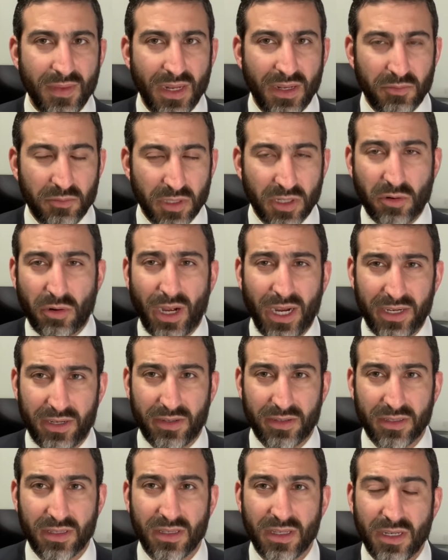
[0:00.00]

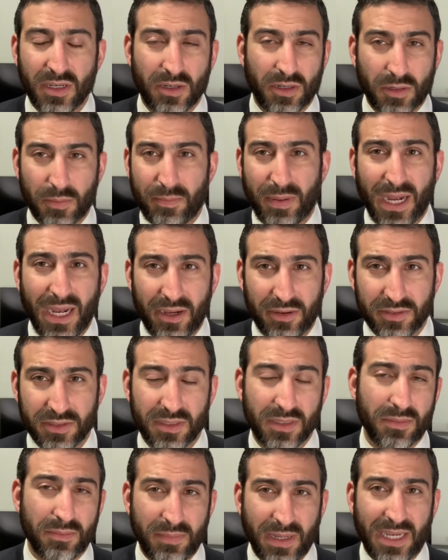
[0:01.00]
required or bound
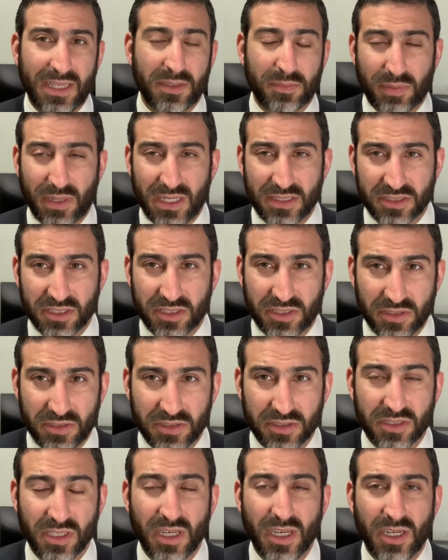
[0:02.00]
by the
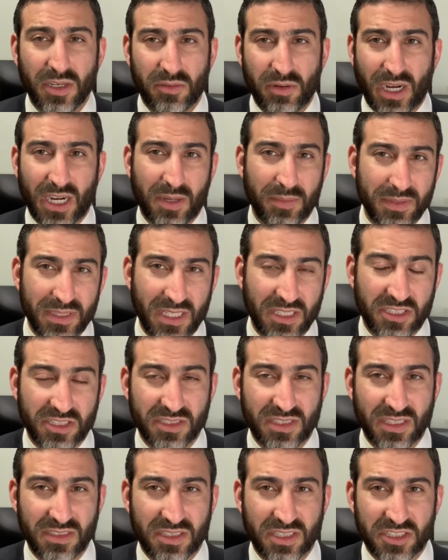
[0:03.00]
prosecutor's recommendations
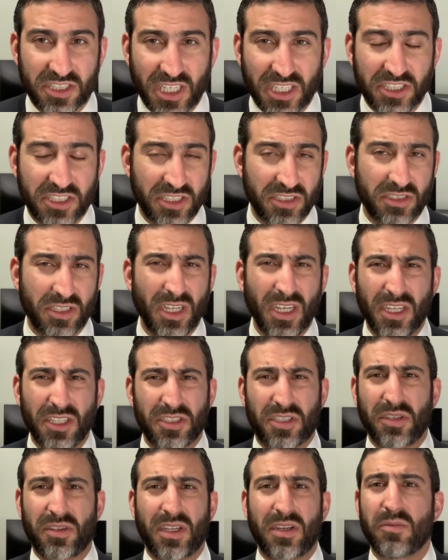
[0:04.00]
and suggestions.
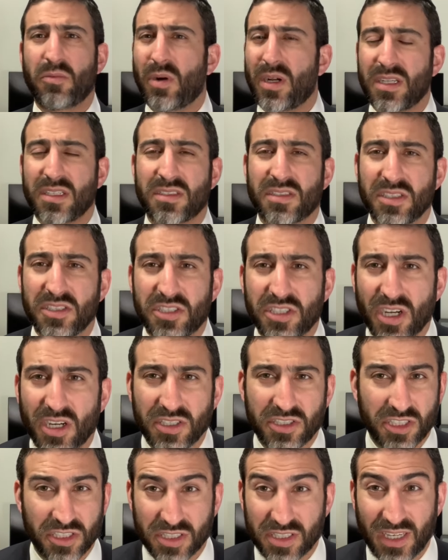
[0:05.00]
So then what is the
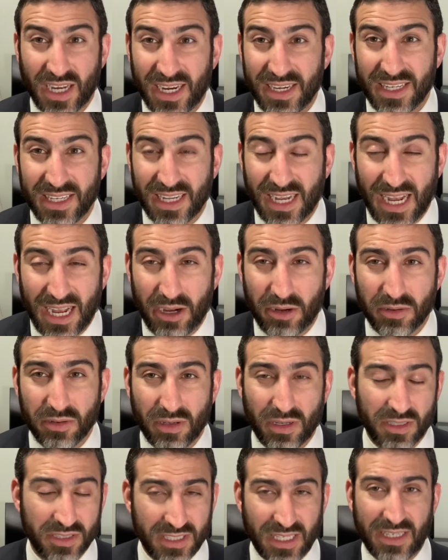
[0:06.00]
judge signing
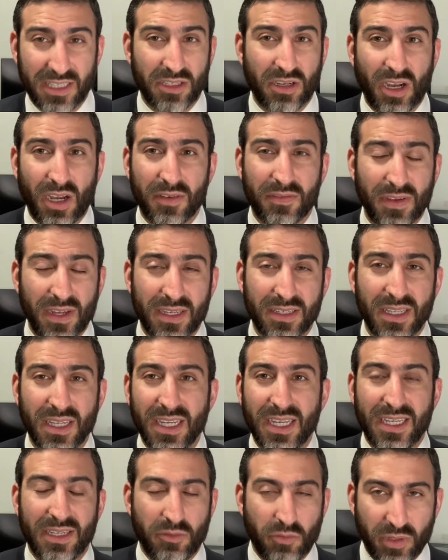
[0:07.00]
off on
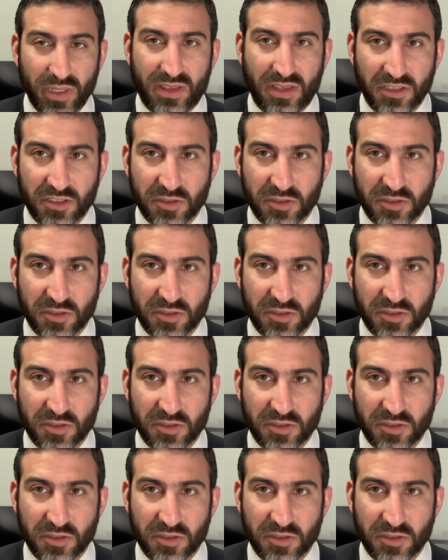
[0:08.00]
with this